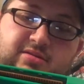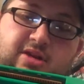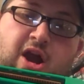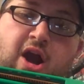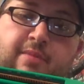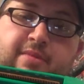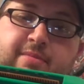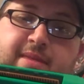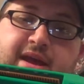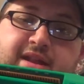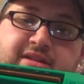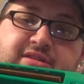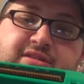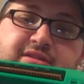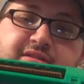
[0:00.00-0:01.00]
Army
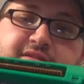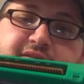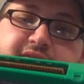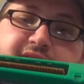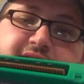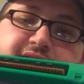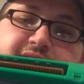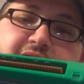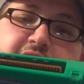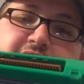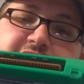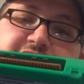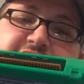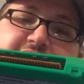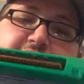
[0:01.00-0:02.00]
Men's
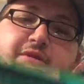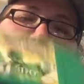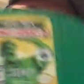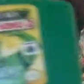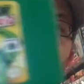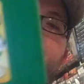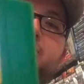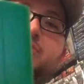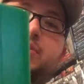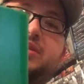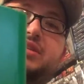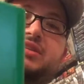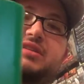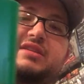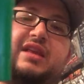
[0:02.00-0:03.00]
Sarge's Heroes 2, which
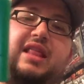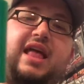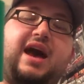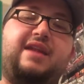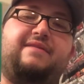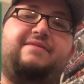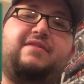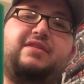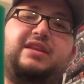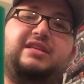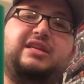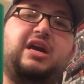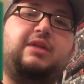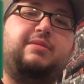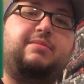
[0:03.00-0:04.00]
this is a lot of fun. These
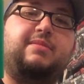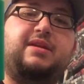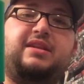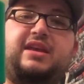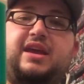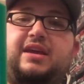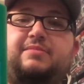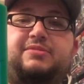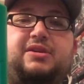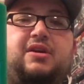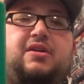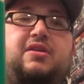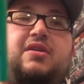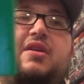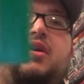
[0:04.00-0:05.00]
Army Men games
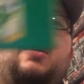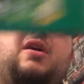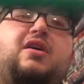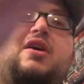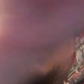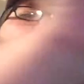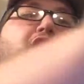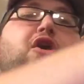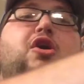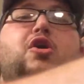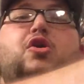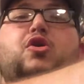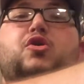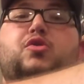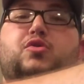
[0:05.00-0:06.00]
are a
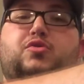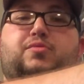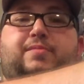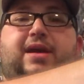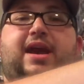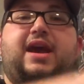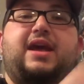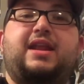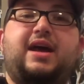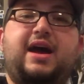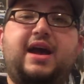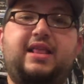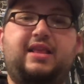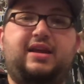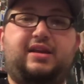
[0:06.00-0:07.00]
hoot, man.
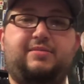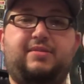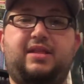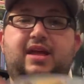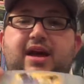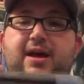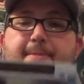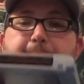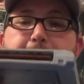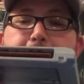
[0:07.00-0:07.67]
I like them a lot.